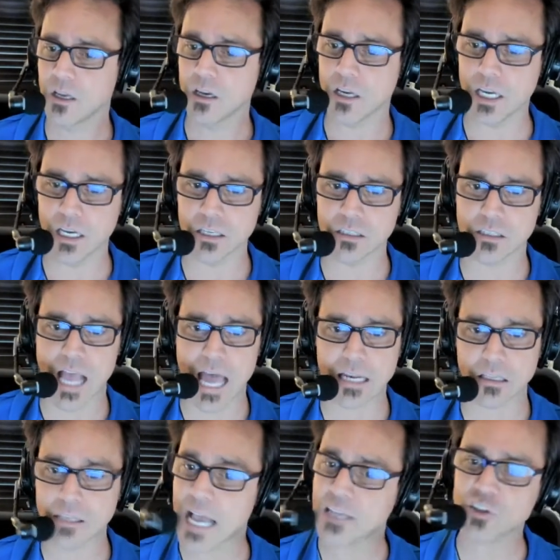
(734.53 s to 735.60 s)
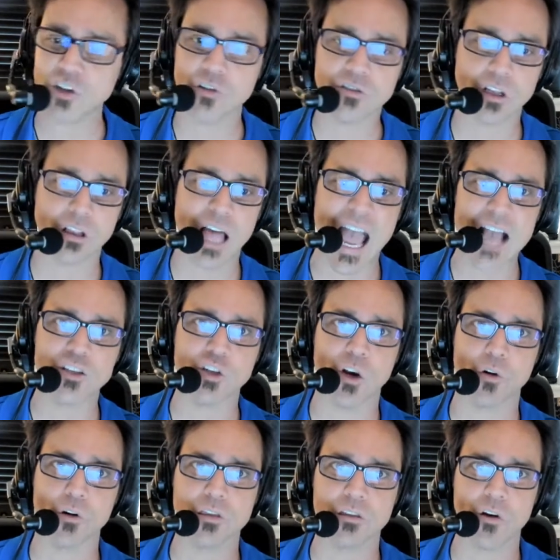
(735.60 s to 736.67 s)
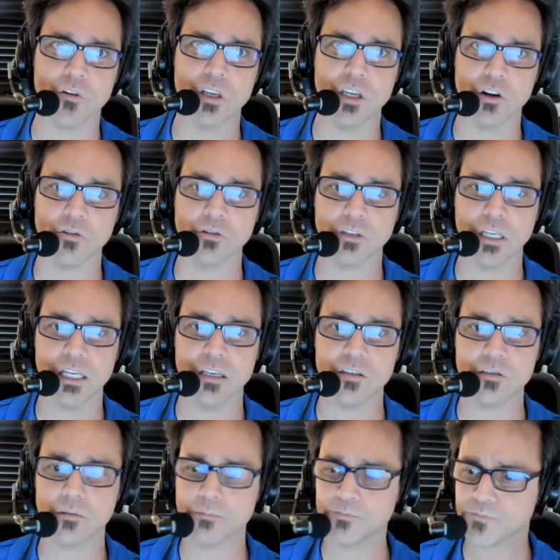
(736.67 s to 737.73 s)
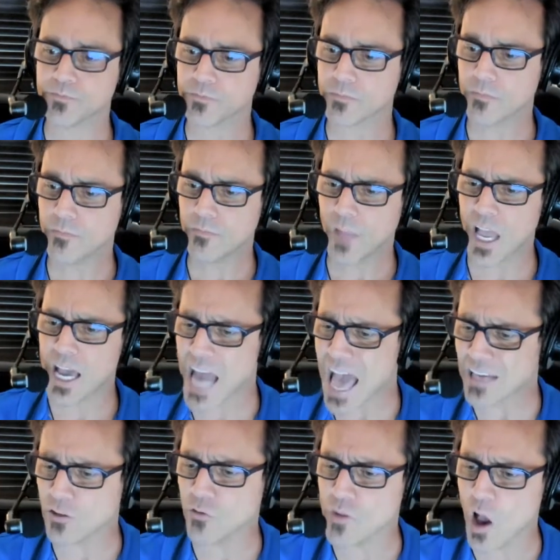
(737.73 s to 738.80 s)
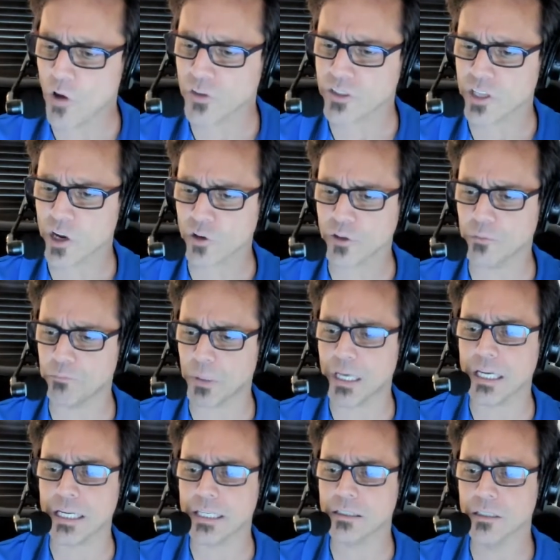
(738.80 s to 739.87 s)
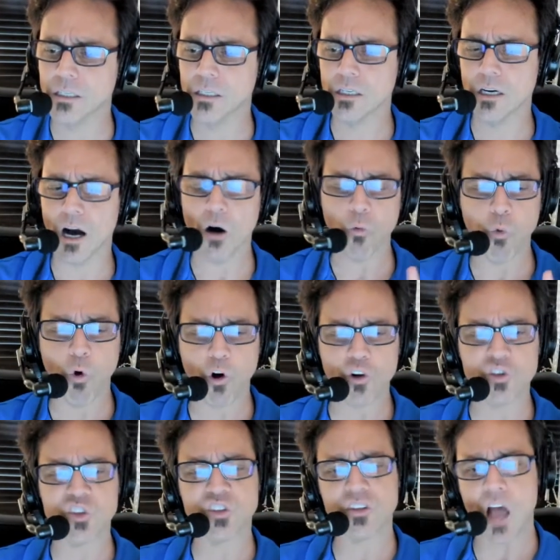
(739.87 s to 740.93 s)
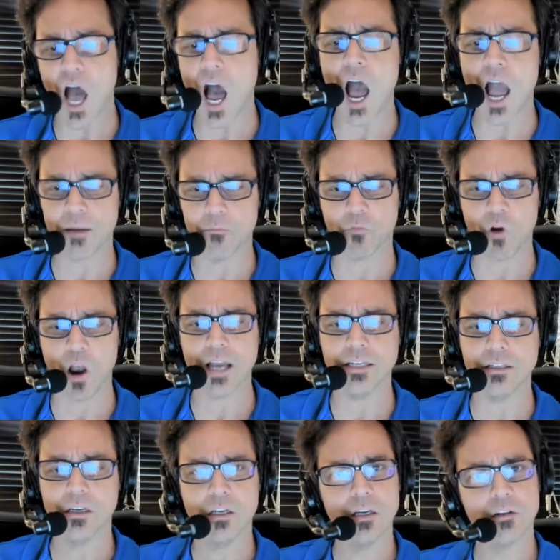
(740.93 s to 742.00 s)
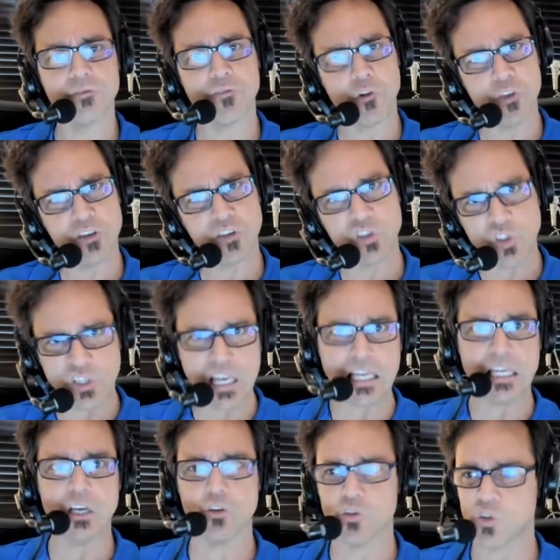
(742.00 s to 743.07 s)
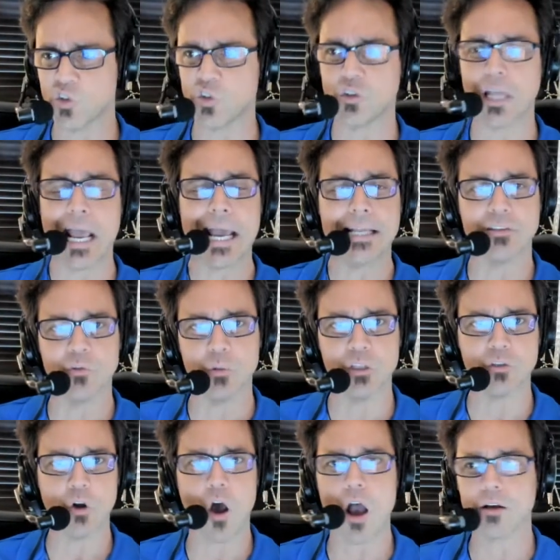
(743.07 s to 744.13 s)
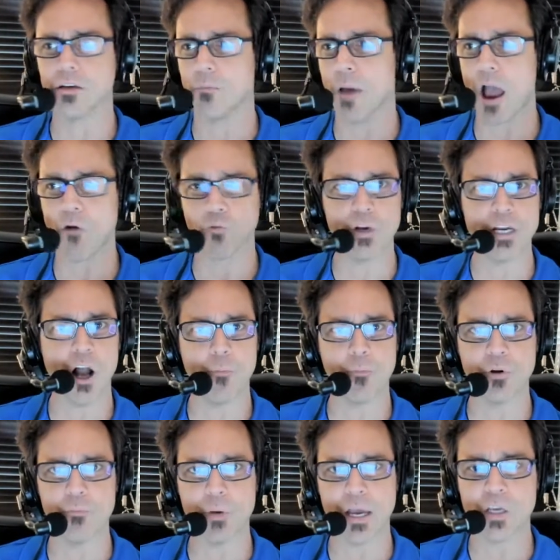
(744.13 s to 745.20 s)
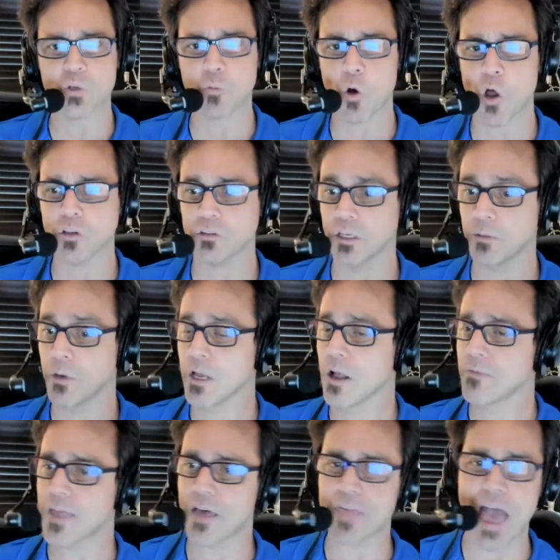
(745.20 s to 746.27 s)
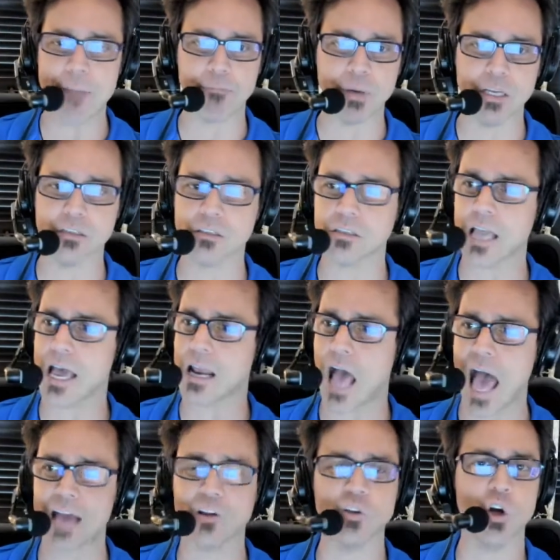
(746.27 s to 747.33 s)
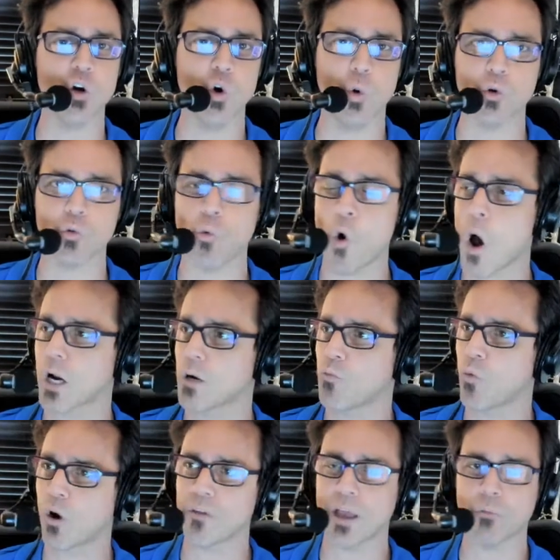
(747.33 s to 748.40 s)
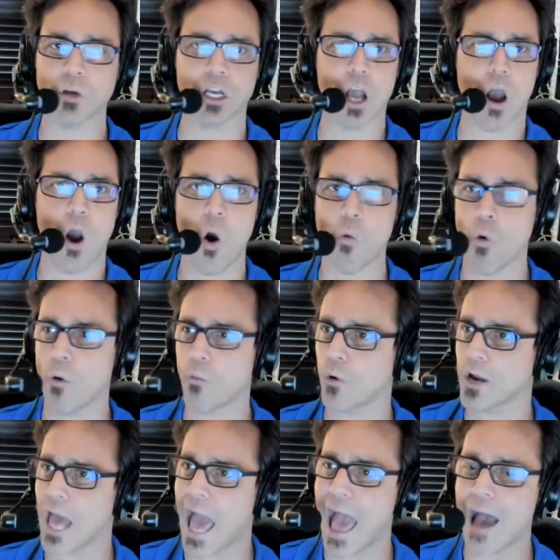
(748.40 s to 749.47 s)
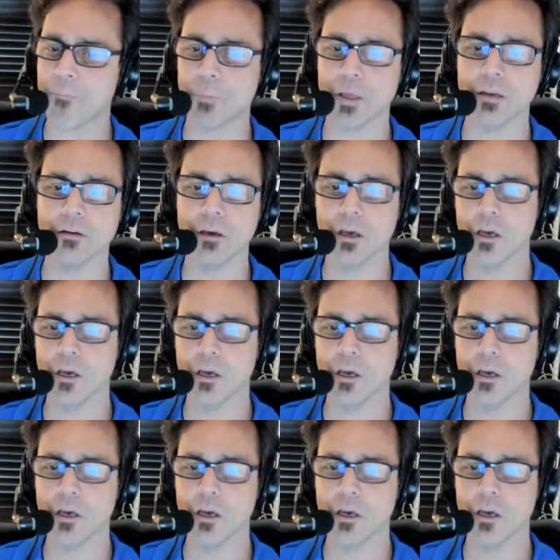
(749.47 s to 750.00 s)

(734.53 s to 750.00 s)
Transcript: is that next year's the last year on a 30 year lease. And I don't know that there could be a worse time, right, for the city or the state to be talking about re upping a baseball team. Now, that being said, I don't know who would want them, where they would go, what would happen,